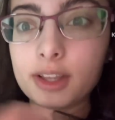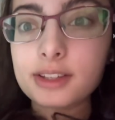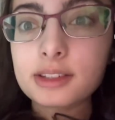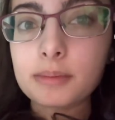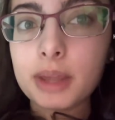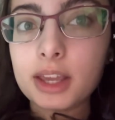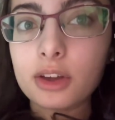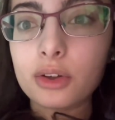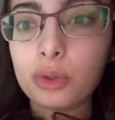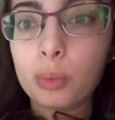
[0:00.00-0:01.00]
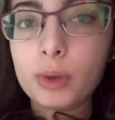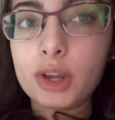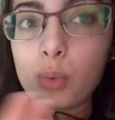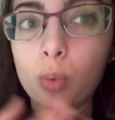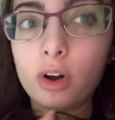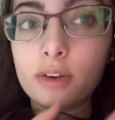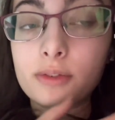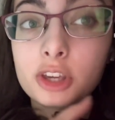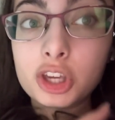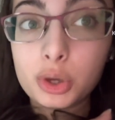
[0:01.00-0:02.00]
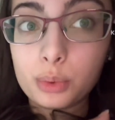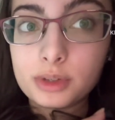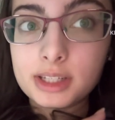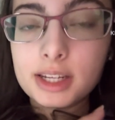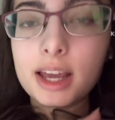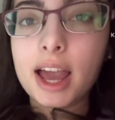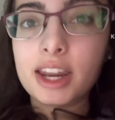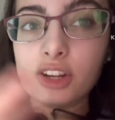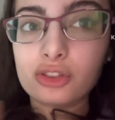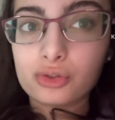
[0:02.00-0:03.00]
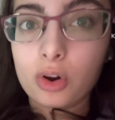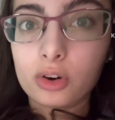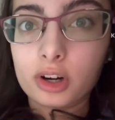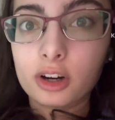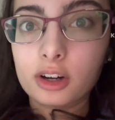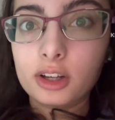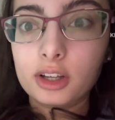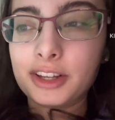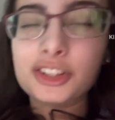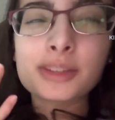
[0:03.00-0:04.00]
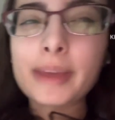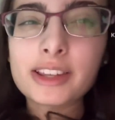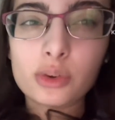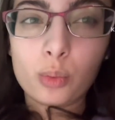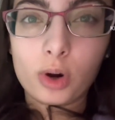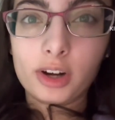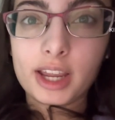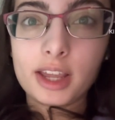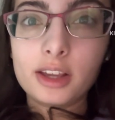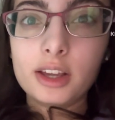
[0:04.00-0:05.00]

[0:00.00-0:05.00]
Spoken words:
that doesn't make the weak word of cute any stronger. It just makes it wordy.